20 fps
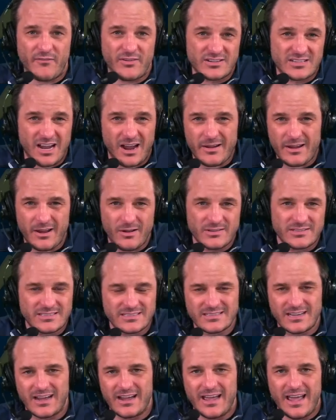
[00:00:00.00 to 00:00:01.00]
He's kind
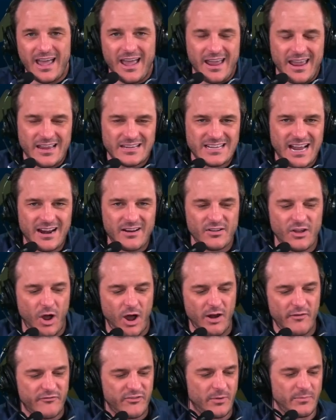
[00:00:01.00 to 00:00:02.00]
of
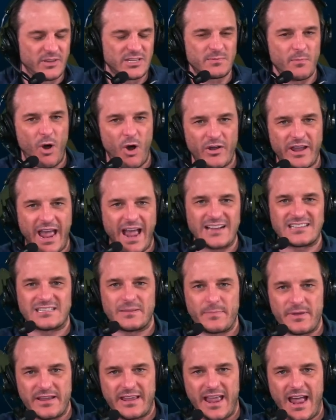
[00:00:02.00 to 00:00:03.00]
gone from the small cast to the
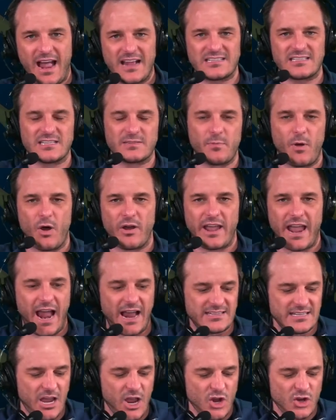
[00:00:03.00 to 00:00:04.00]
big cast to the small
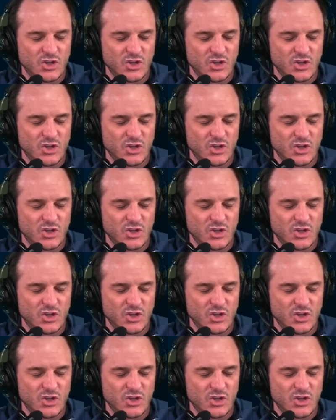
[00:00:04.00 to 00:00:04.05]
cast.